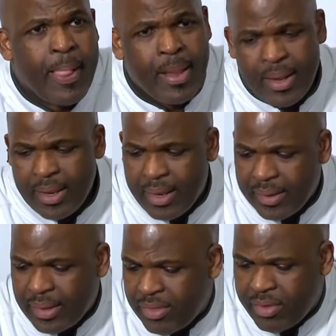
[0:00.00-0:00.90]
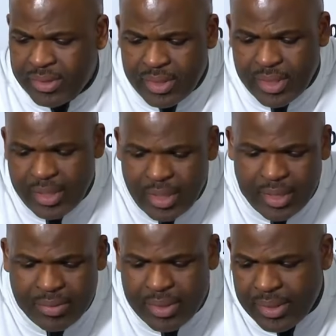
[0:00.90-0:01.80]
I thought
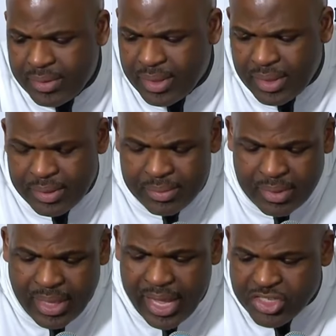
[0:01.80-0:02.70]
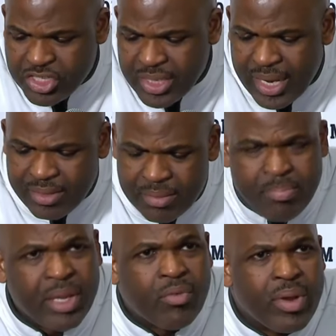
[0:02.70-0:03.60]
the last shot,
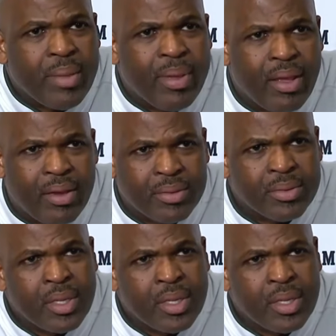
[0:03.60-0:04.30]
big rebound,